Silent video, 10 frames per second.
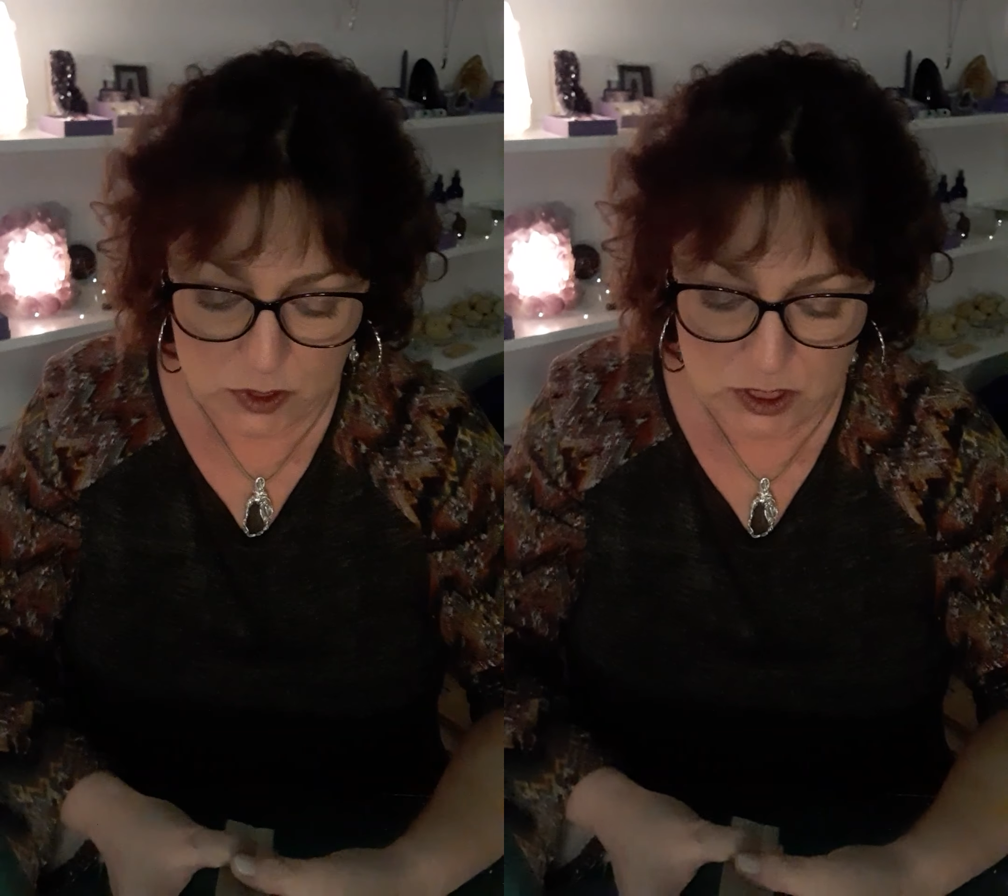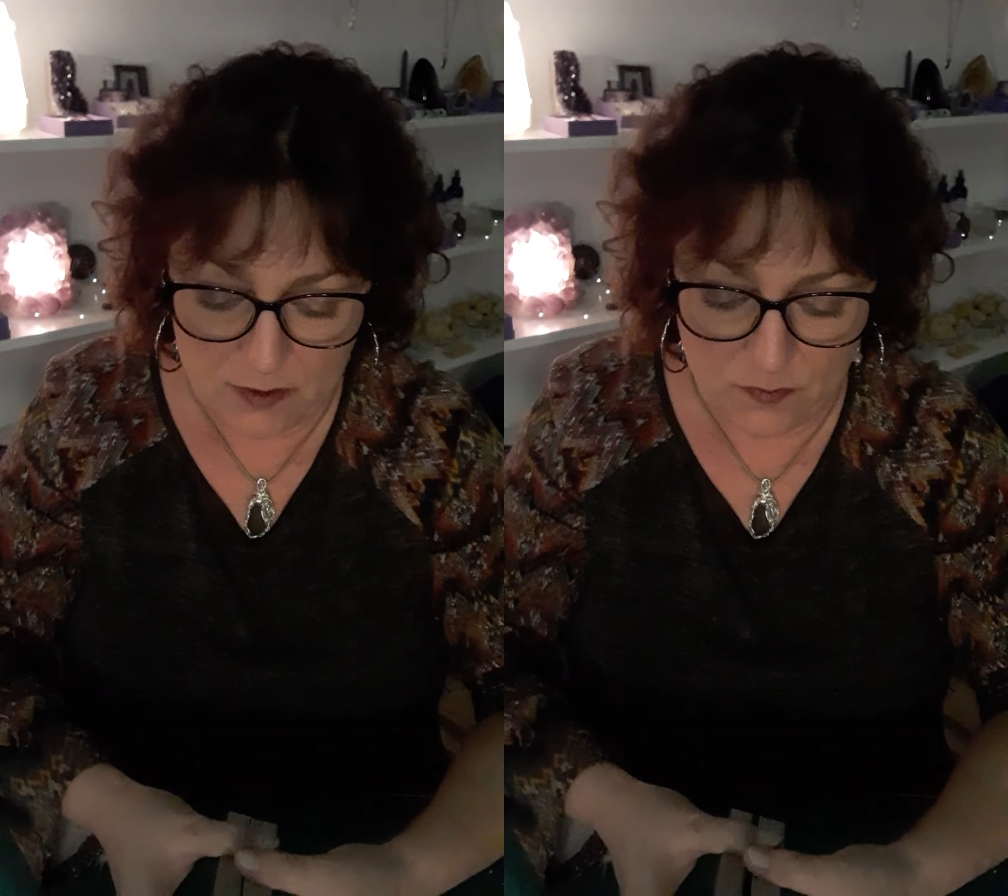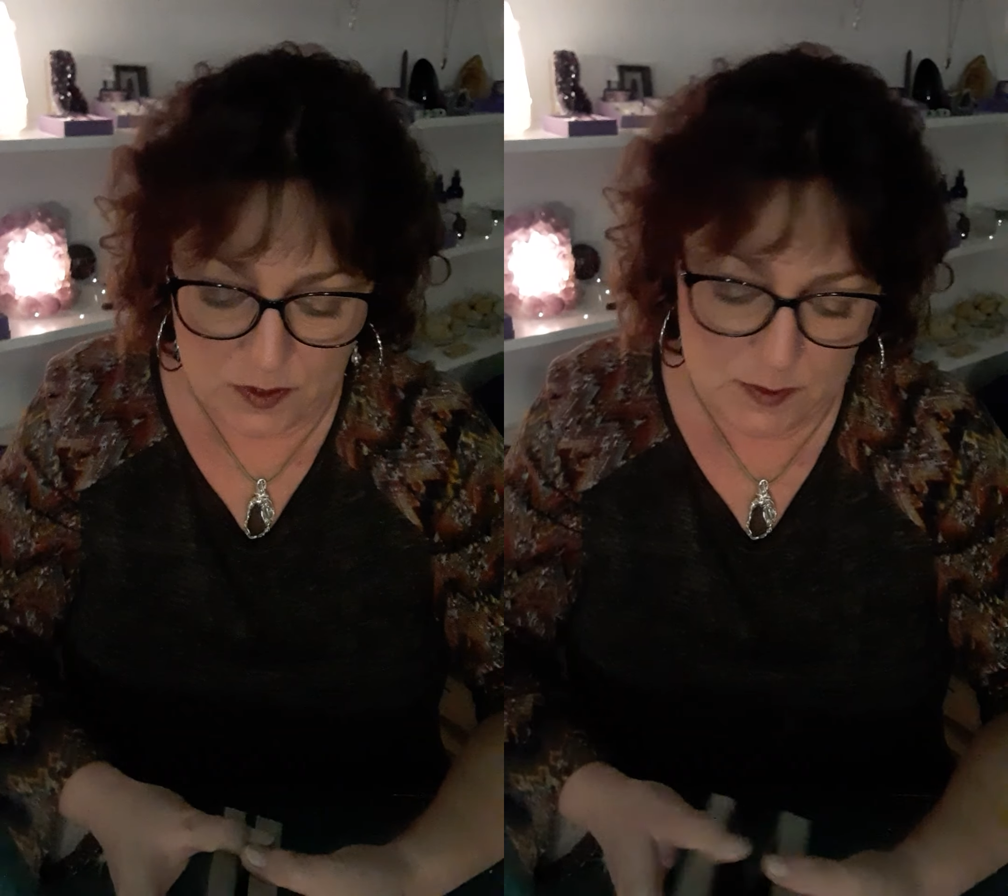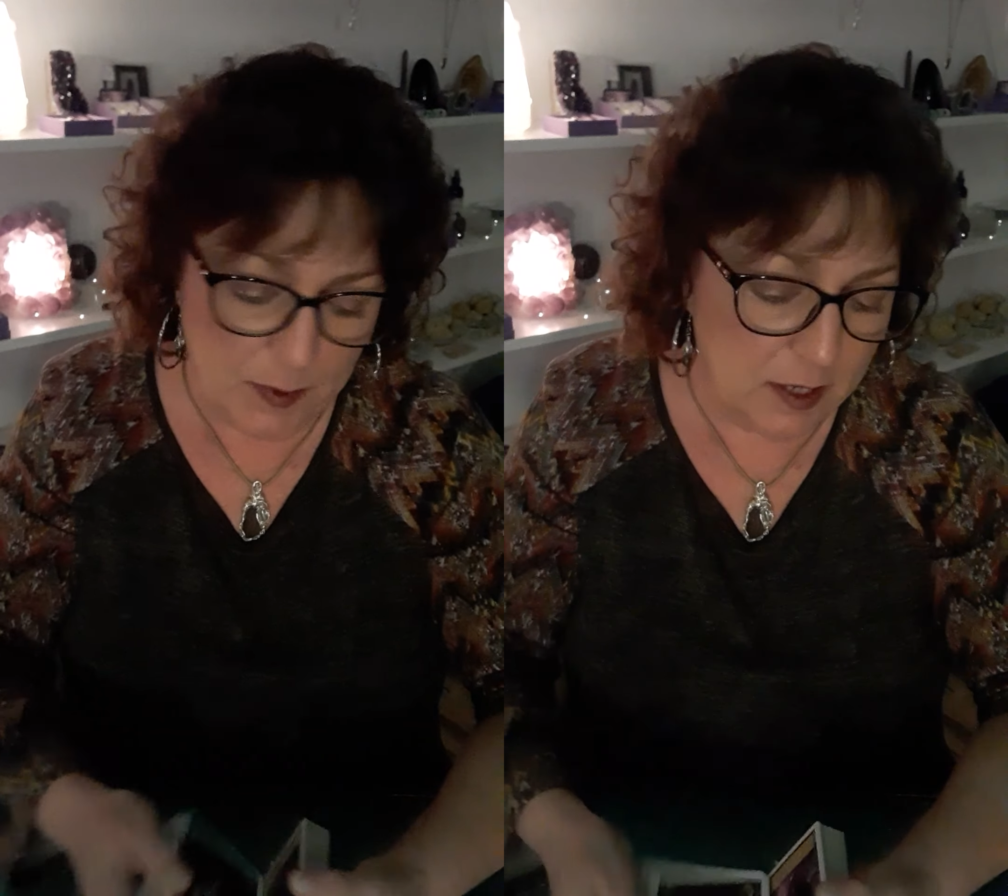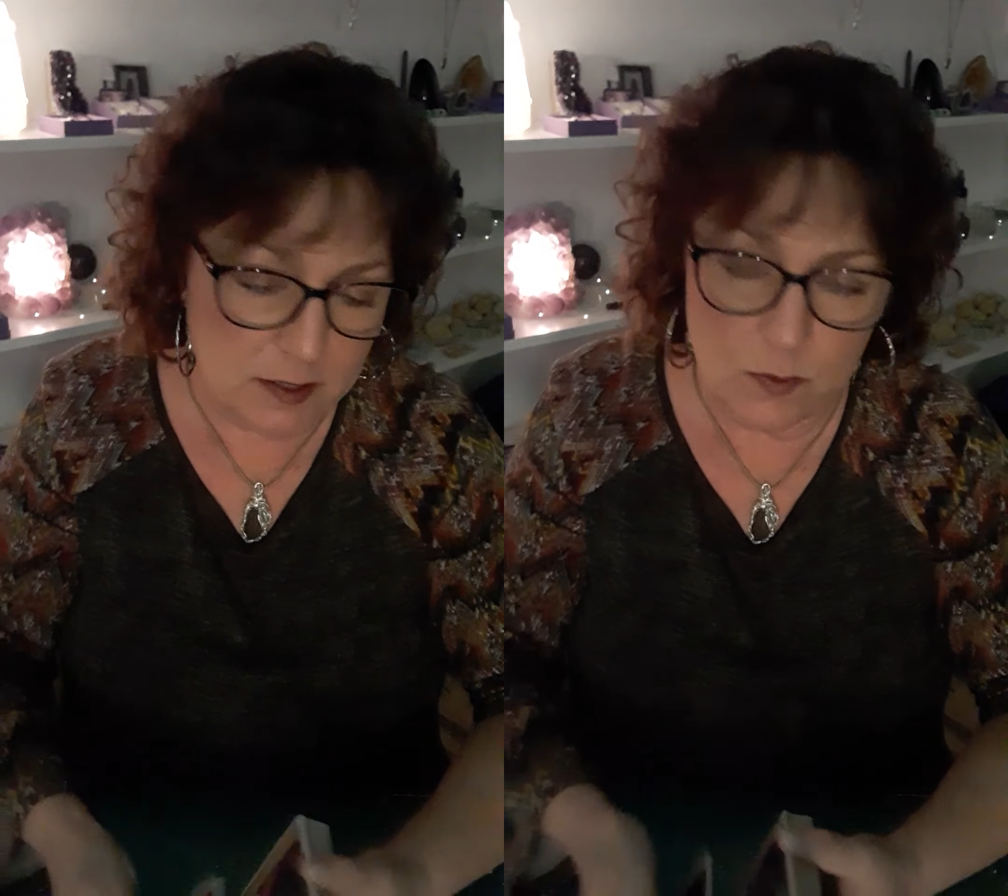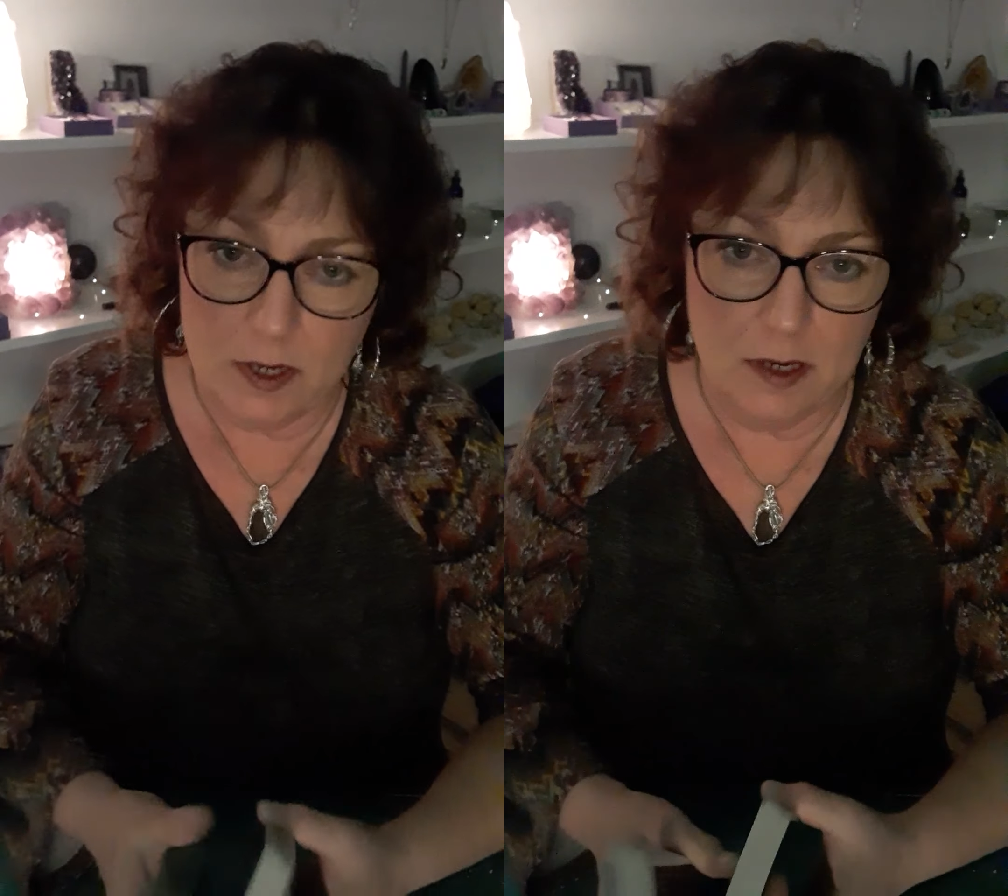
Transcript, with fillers: shuffles because one